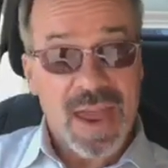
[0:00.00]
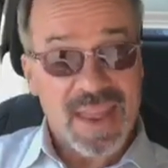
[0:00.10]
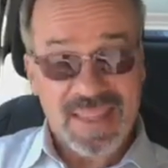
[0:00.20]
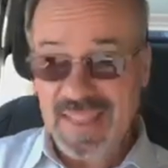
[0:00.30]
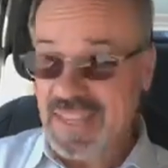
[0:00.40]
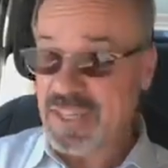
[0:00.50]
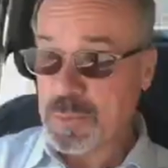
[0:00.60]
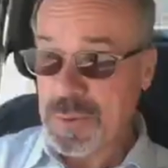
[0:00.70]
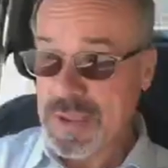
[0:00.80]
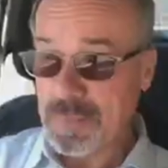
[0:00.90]
These
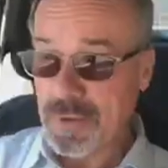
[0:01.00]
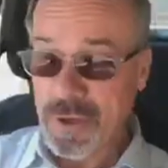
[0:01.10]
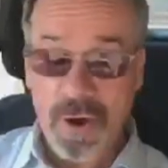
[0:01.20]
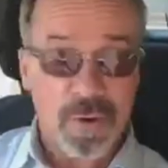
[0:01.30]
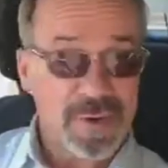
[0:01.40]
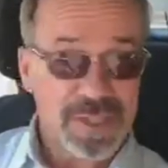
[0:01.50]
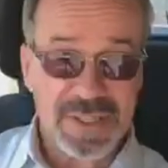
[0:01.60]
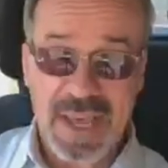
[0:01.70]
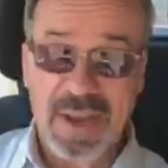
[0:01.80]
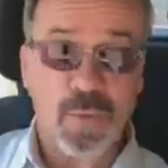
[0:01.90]
people always
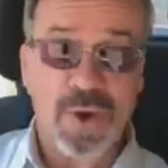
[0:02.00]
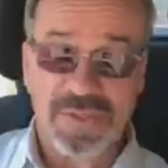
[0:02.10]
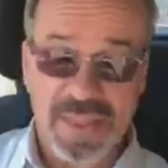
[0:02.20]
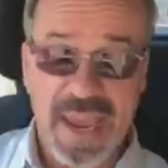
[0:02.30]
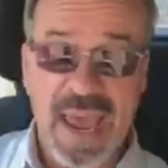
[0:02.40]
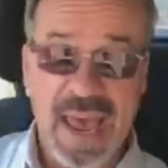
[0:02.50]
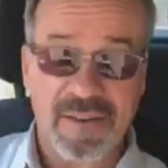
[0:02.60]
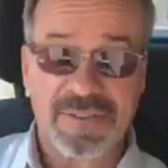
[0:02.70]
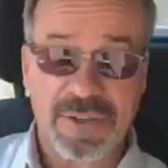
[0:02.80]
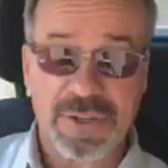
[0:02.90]
think what they
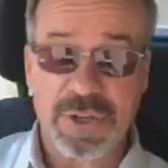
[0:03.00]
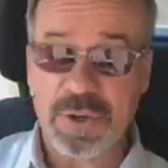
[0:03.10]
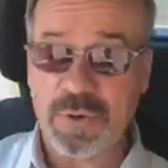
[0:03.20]
have to do